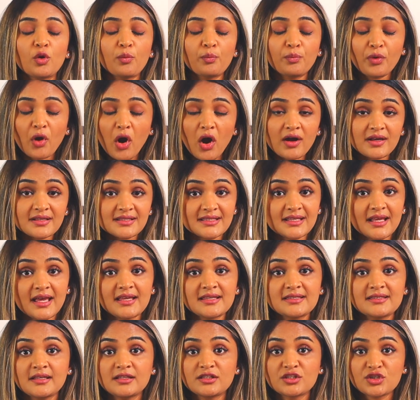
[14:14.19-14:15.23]

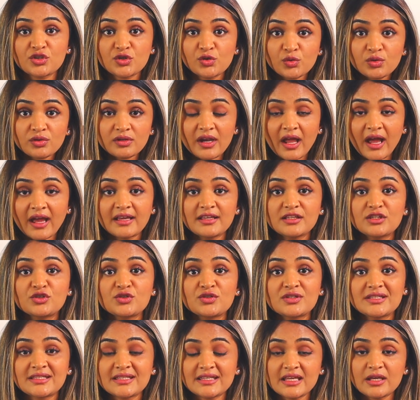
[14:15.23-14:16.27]
processed and scrutinized to
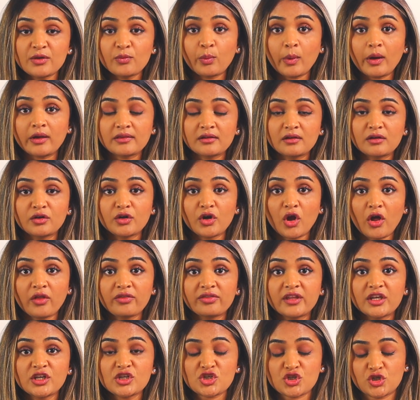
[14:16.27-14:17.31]
see whether or not
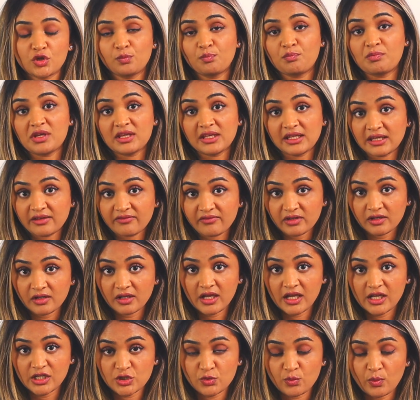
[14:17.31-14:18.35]
they should be given
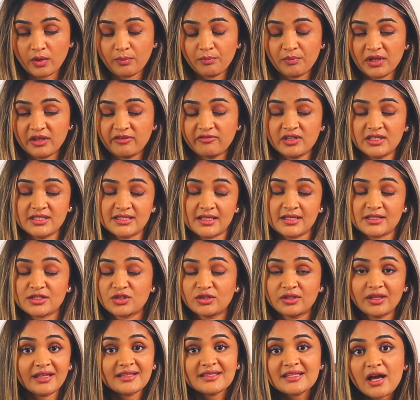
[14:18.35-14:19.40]
a H1B visa. So
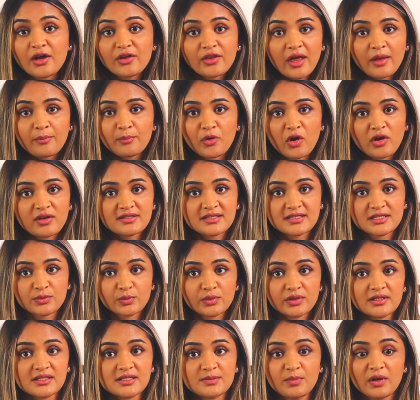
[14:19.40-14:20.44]
that's how that process
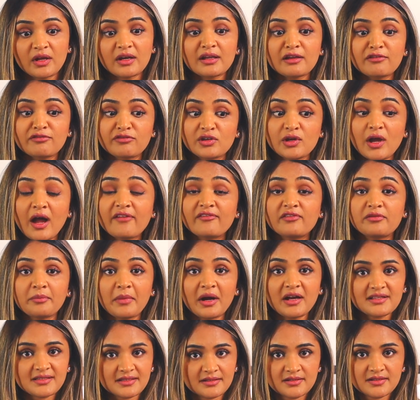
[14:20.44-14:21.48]
works. But if you have a
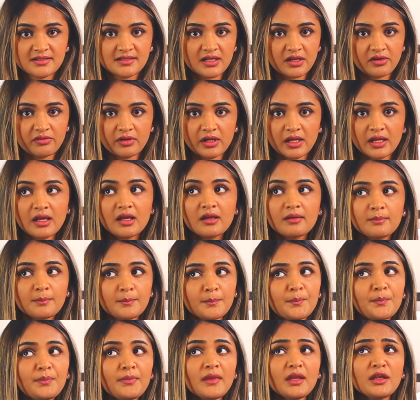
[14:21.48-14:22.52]
master's degree,
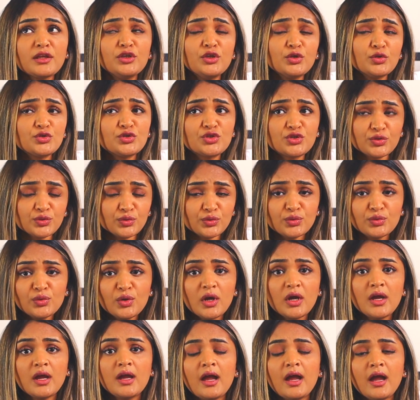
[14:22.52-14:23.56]
you do
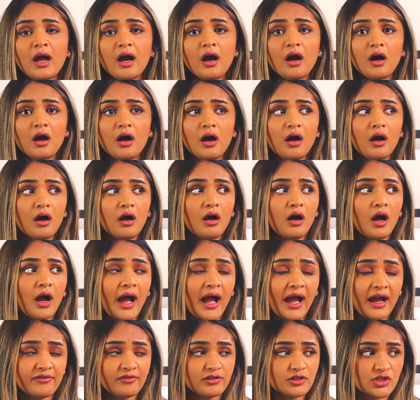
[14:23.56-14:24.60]

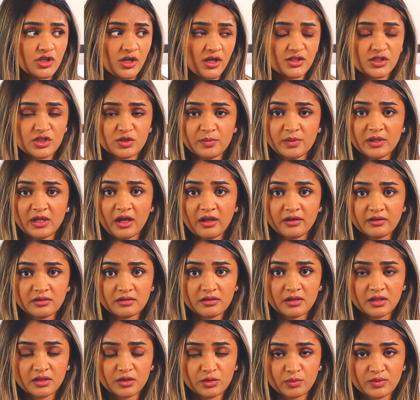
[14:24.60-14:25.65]
have a chance to be
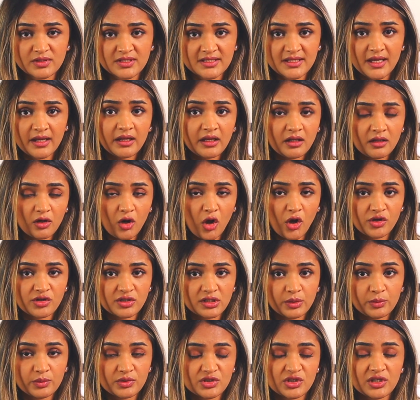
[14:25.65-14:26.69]
entered into a second
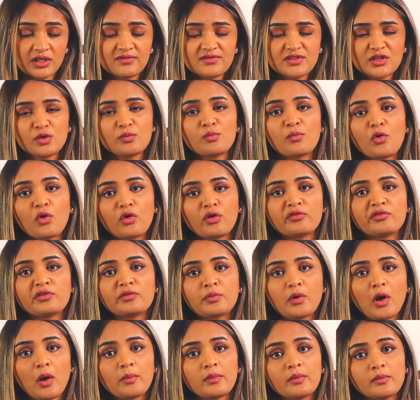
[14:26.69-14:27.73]
lottery, which gives you more of a
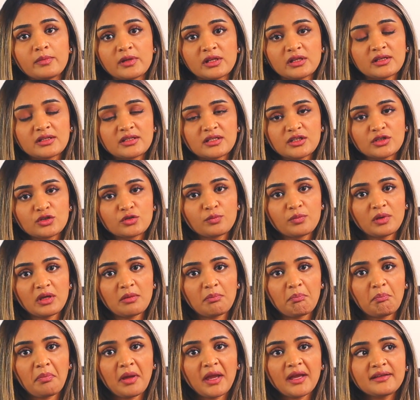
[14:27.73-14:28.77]
probability to be
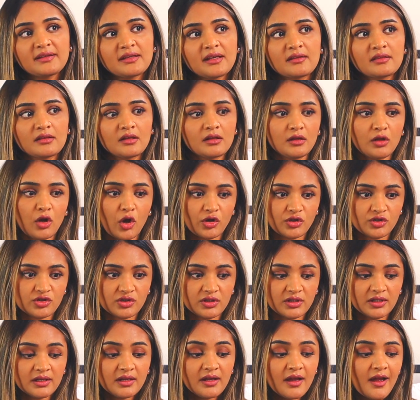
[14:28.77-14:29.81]
picked in the
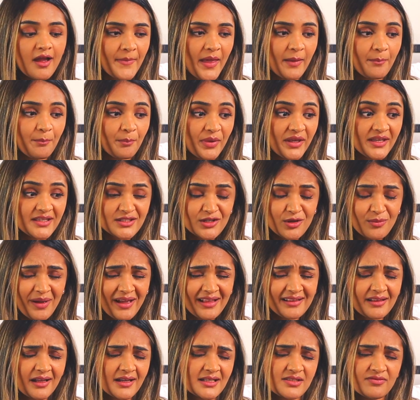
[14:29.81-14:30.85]
lottery. And based on
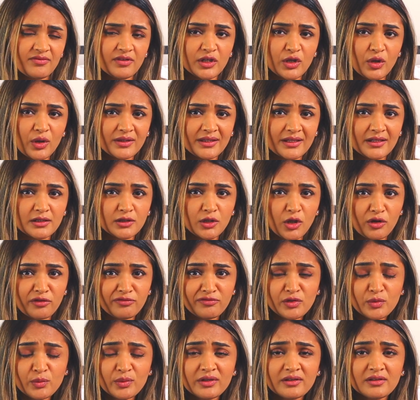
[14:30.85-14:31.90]
my last video, I think a lot of
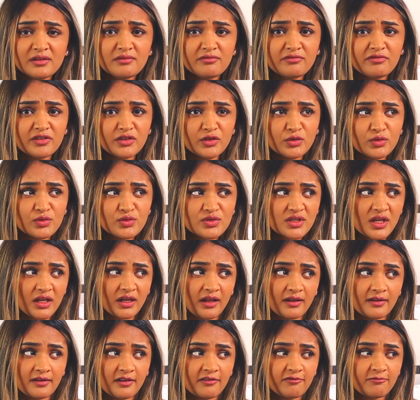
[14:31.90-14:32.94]
you were confused, and
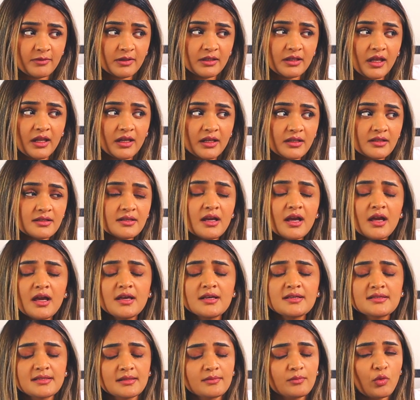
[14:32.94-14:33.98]
I have been getting
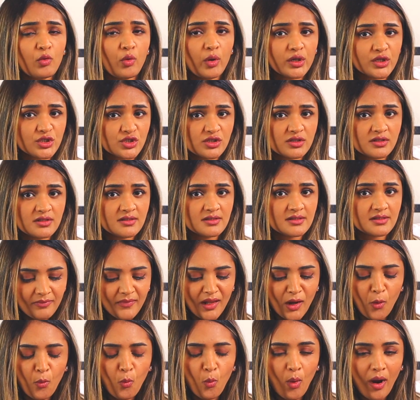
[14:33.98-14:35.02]
some questions
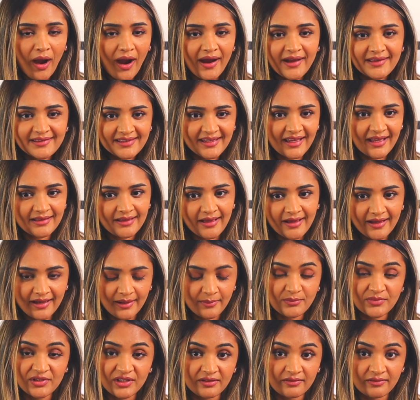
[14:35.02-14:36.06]
why the
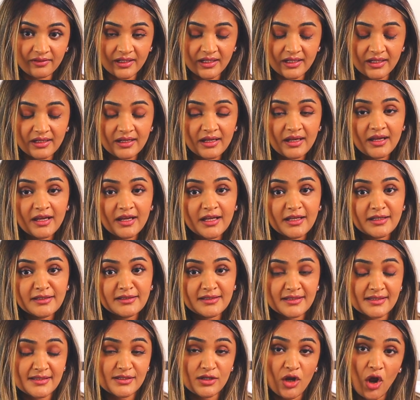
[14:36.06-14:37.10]
LIM degree
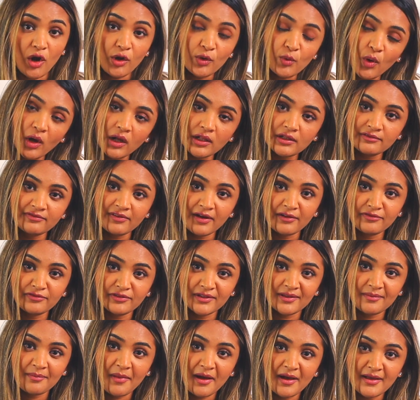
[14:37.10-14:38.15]
does not qualify for
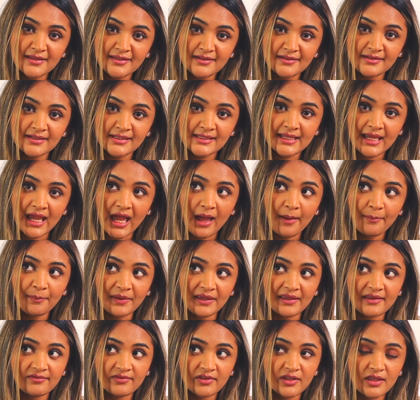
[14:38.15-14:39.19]
the master's cap,
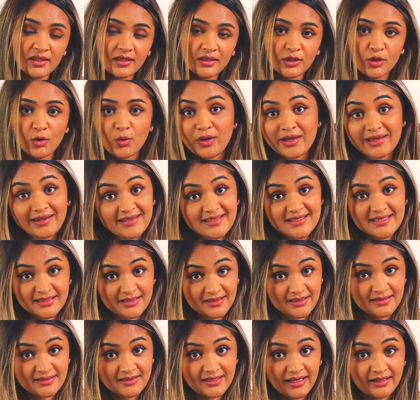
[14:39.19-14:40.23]
even though it is
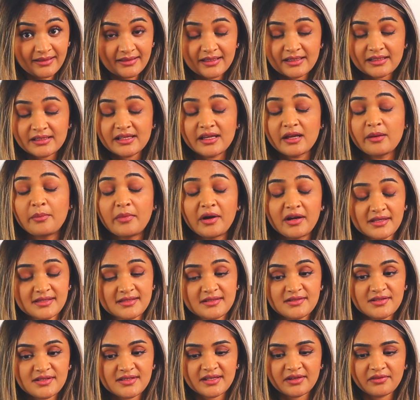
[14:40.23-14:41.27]
technically a
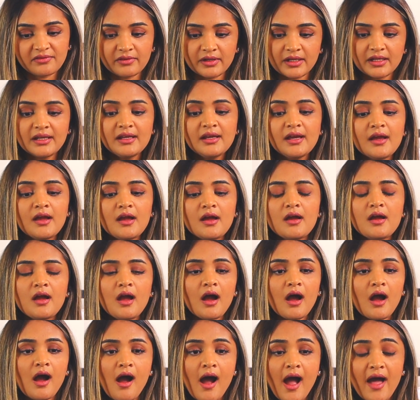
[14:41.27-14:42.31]
master's degree.
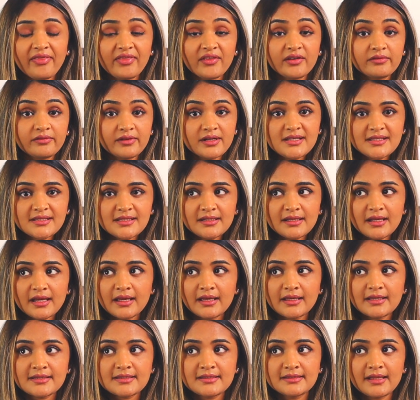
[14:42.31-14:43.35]
And the reason
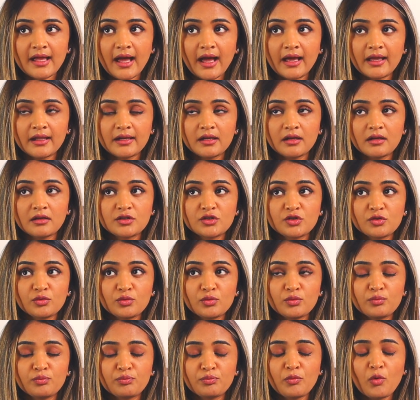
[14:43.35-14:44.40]
is that
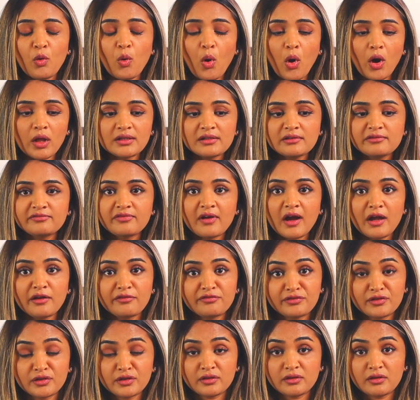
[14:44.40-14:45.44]
to qualify
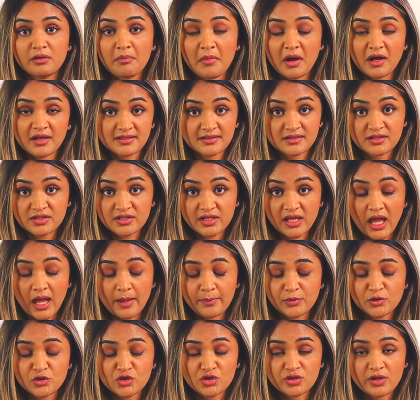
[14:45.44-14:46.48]
for the master's
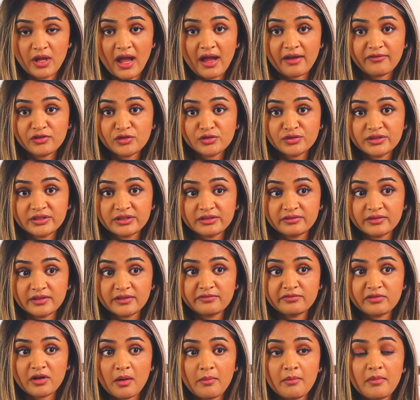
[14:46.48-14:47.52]
cap, you should have your degree
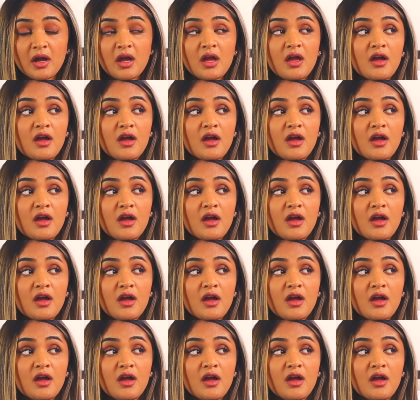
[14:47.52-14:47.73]
from,